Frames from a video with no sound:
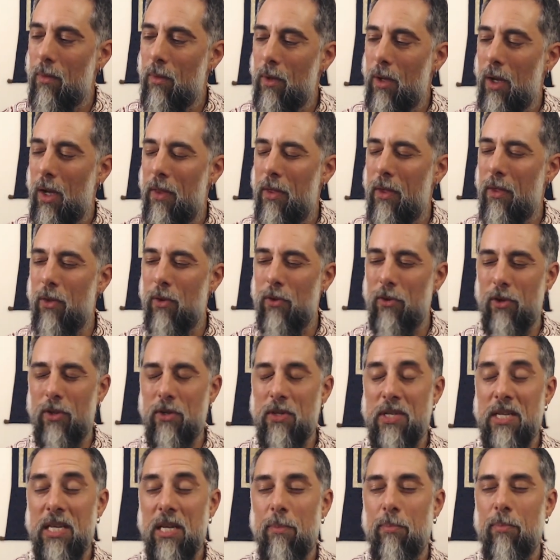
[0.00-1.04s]
I think there's a
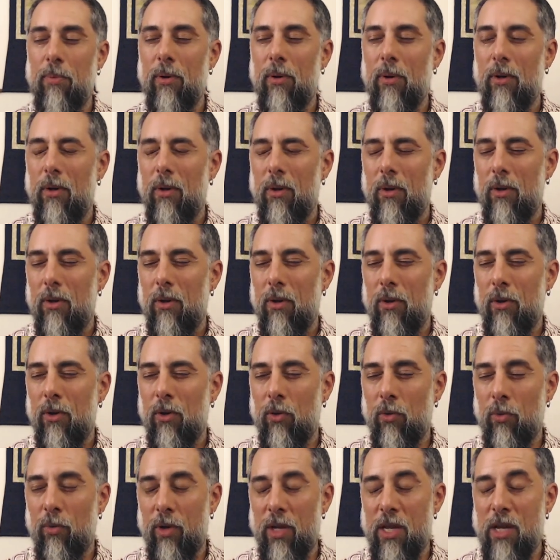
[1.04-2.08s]
deep
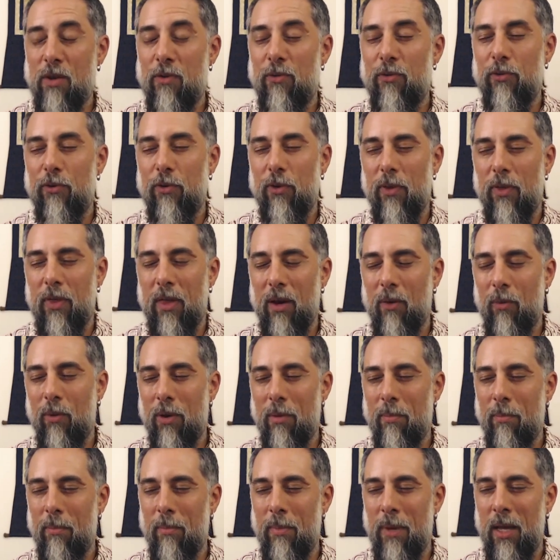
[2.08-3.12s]
grief that we
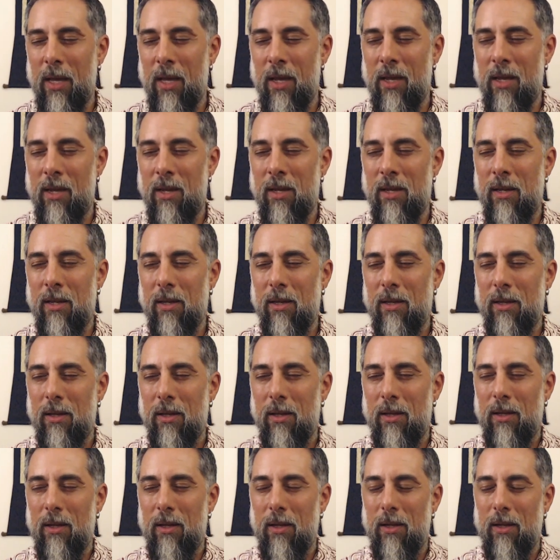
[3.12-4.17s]
may
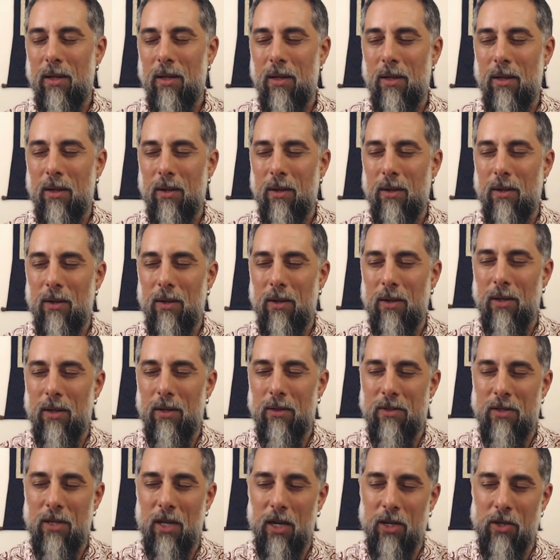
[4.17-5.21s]

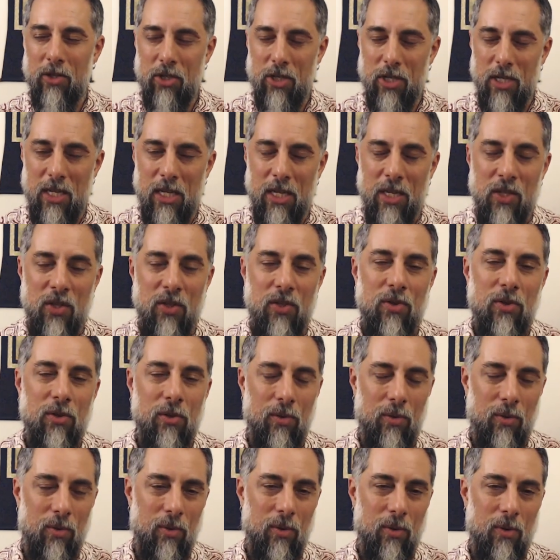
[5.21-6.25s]
touch
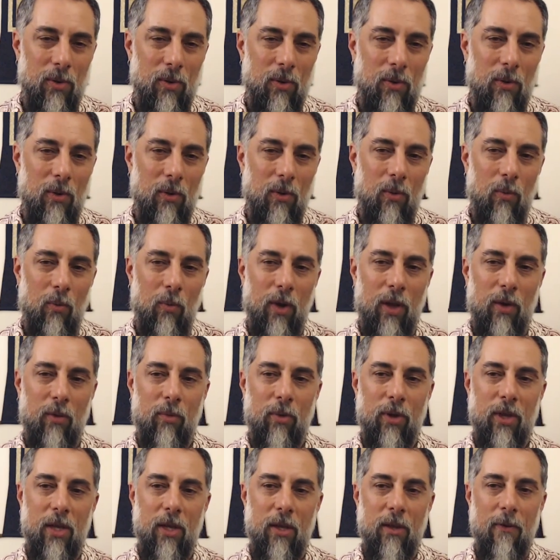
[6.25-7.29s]
into when
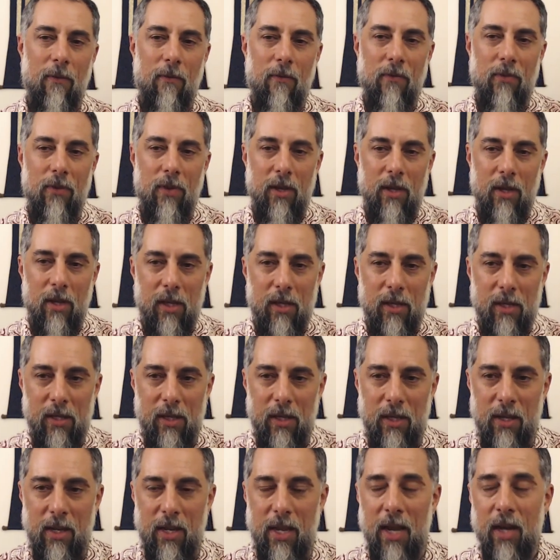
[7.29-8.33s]
we
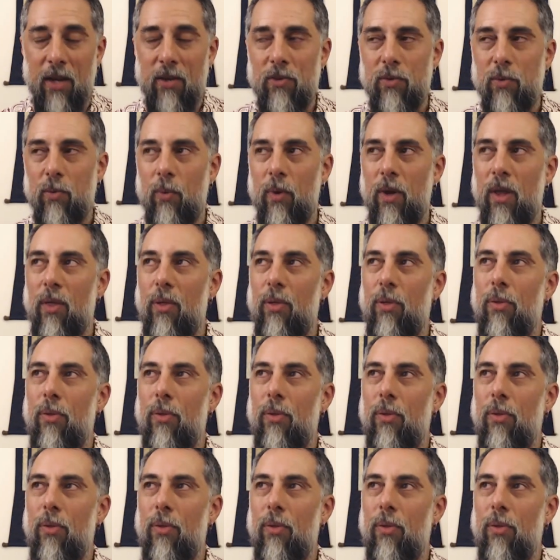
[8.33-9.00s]
connect with